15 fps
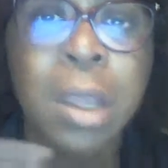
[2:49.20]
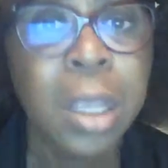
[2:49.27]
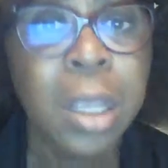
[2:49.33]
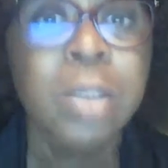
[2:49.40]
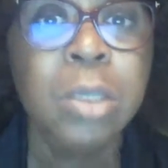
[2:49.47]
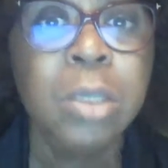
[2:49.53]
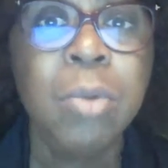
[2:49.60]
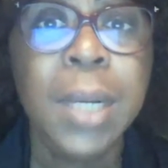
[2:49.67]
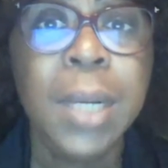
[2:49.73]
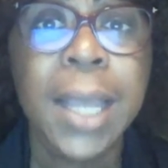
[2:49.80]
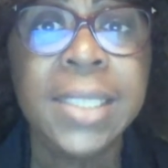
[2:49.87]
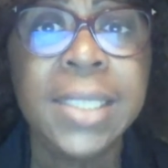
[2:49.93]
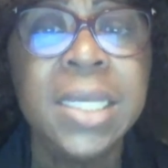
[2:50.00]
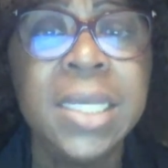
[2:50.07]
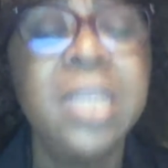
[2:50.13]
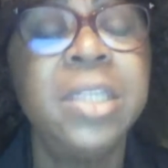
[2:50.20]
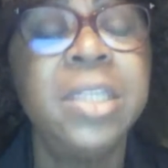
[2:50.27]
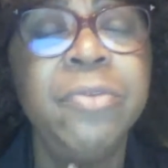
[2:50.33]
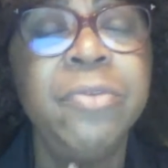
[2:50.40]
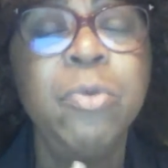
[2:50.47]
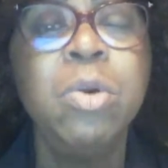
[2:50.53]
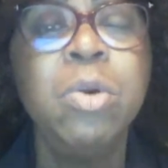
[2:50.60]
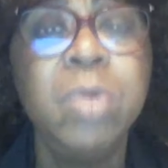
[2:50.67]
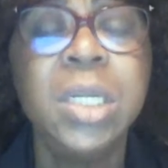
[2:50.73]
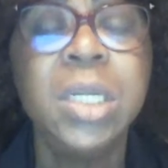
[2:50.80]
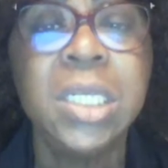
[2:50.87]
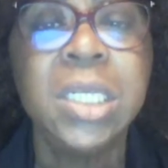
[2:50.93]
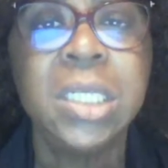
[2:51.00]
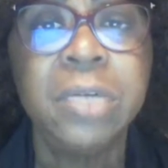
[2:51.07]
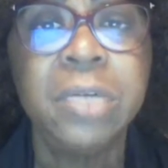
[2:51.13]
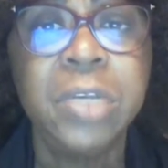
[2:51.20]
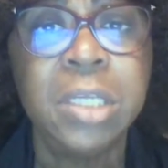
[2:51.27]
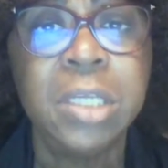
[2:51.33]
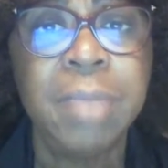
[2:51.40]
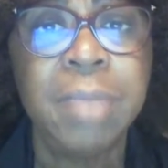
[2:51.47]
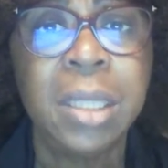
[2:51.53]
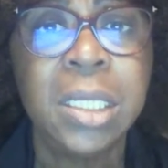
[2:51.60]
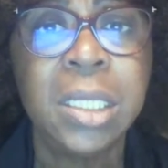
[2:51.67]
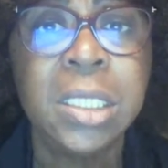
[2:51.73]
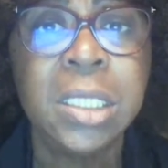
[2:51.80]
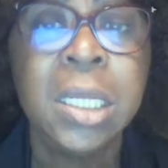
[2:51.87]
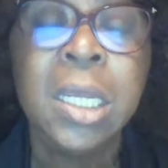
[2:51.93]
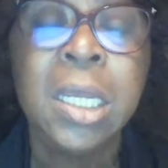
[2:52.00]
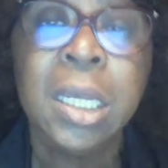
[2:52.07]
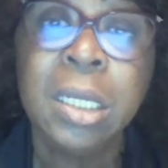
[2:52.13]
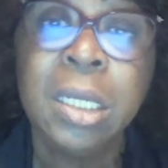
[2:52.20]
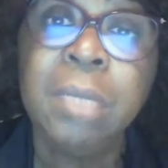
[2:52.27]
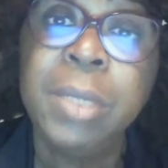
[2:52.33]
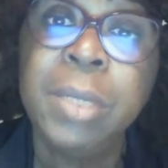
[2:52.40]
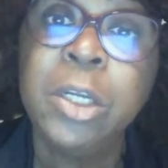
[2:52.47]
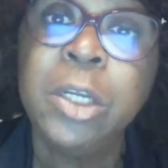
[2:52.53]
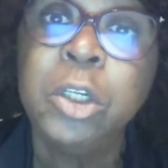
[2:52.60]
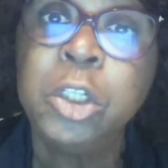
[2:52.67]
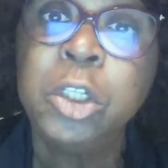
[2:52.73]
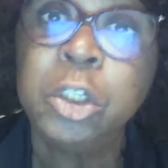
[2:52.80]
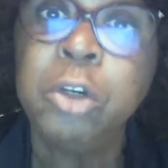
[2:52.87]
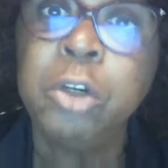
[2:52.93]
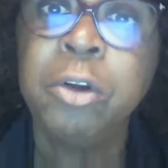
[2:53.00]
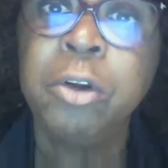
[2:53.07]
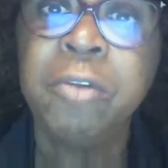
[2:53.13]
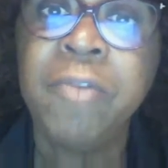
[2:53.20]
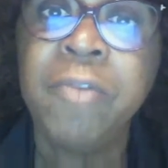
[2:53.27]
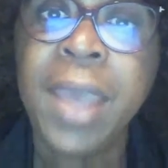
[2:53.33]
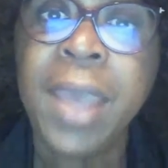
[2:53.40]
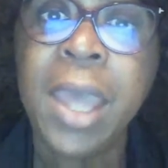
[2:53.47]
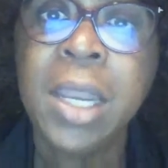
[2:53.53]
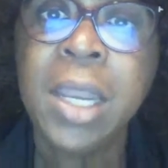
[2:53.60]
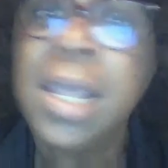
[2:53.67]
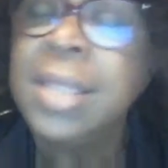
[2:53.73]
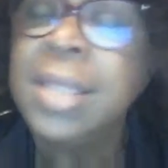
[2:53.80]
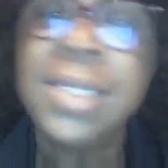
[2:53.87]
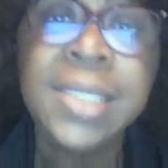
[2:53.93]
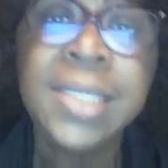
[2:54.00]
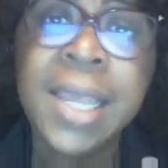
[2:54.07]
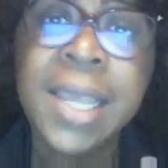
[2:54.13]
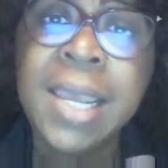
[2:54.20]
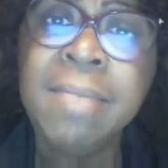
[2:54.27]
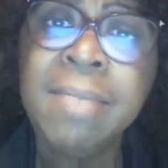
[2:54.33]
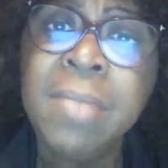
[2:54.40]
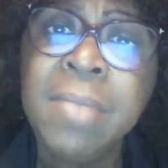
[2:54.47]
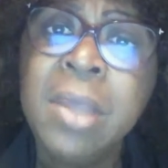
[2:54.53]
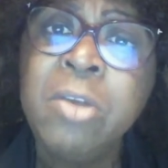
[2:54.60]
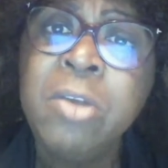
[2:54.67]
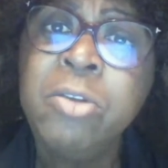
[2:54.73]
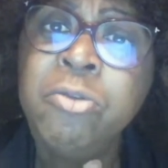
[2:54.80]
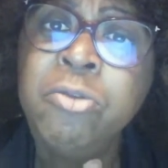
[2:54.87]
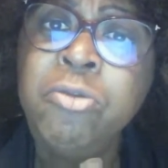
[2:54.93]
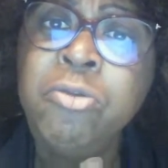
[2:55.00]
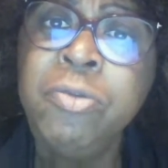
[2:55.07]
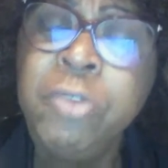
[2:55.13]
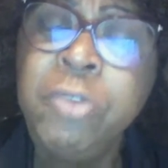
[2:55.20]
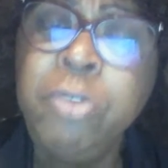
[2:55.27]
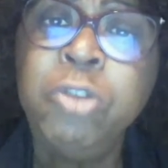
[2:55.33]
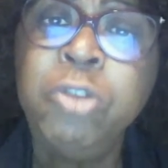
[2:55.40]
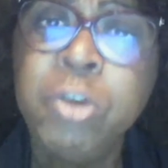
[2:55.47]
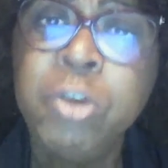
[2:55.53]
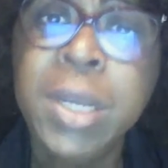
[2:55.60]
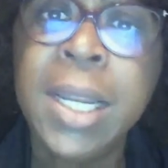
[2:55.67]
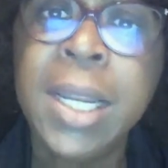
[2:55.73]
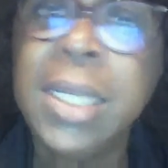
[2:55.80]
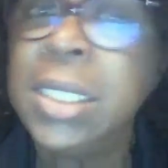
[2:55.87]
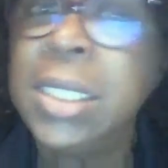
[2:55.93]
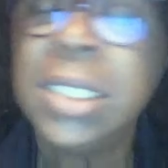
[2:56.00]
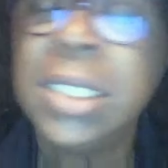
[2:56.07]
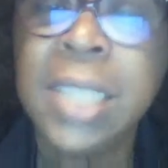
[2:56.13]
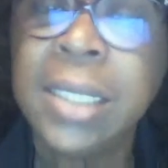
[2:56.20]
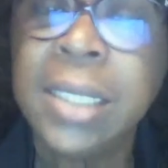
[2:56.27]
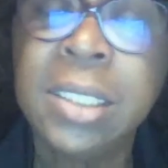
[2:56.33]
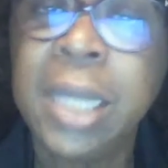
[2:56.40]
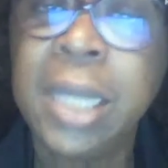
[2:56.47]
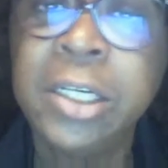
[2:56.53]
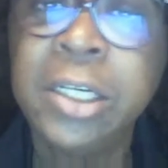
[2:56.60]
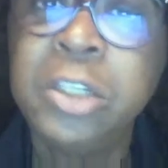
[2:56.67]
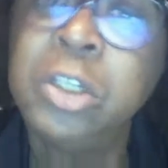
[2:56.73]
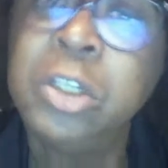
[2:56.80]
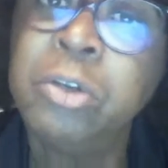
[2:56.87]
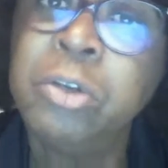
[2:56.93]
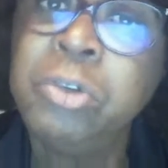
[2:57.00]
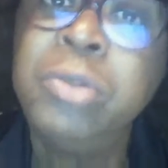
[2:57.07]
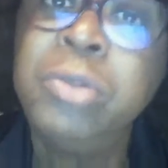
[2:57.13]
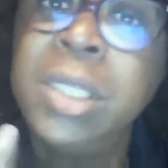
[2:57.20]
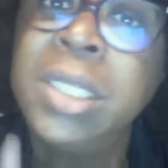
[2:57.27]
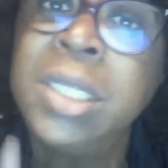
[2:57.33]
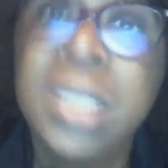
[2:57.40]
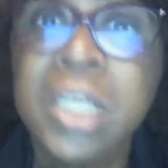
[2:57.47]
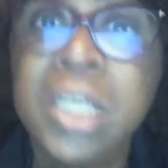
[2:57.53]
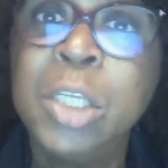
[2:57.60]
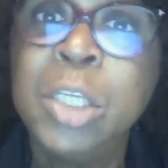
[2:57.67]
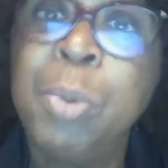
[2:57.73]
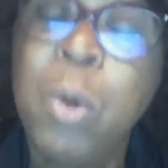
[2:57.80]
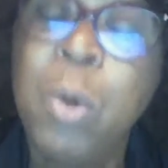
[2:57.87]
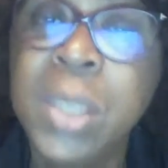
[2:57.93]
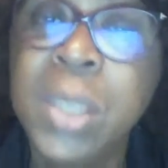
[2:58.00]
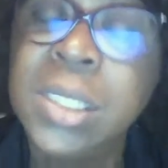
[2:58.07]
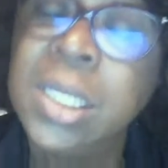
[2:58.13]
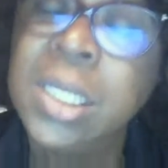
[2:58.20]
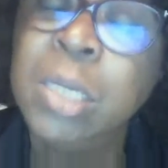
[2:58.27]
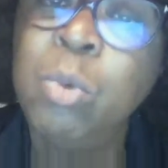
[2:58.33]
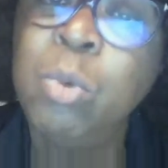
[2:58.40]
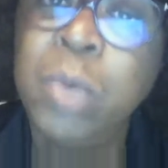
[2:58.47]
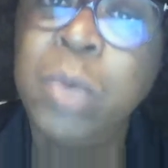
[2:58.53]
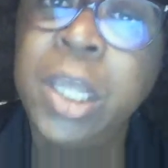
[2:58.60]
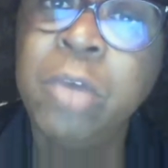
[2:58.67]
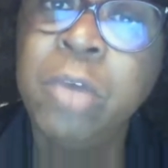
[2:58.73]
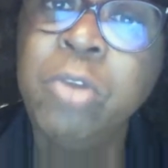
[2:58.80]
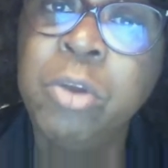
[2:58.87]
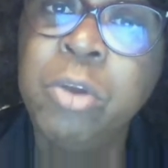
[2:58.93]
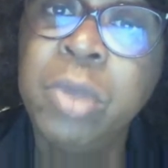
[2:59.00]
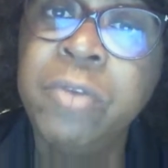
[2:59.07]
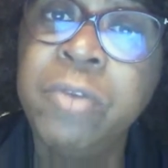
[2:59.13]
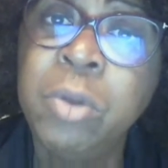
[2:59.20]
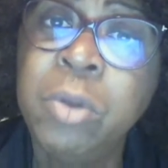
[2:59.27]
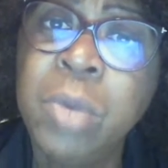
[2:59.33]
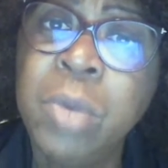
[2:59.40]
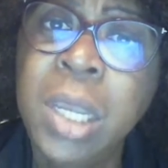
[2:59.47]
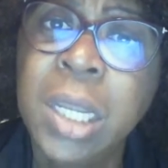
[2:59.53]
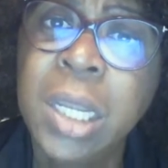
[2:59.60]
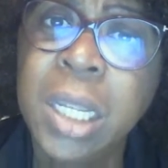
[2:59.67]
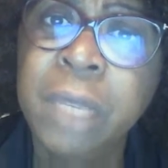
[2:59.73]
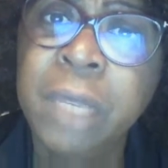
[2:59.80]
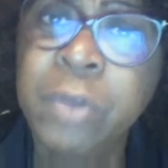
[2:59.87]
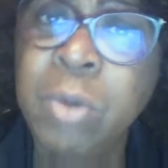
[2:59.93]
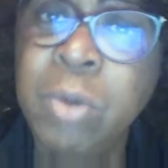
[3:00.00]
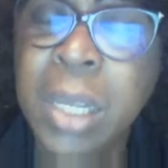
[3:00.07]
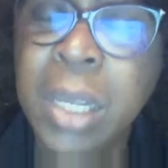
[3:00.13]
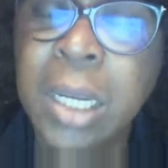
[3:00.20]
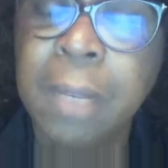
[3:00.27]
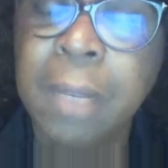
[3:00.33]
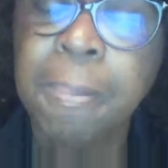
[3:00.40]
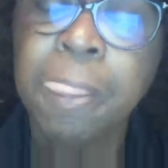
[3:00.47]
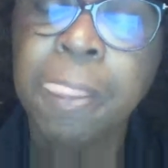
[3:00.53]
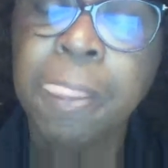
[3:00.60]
And so what I said is if we're really serious about this eliminating sugar and fat, the same you treat it just like the doctor has told you that this is poison, that it will kill you if you eat it.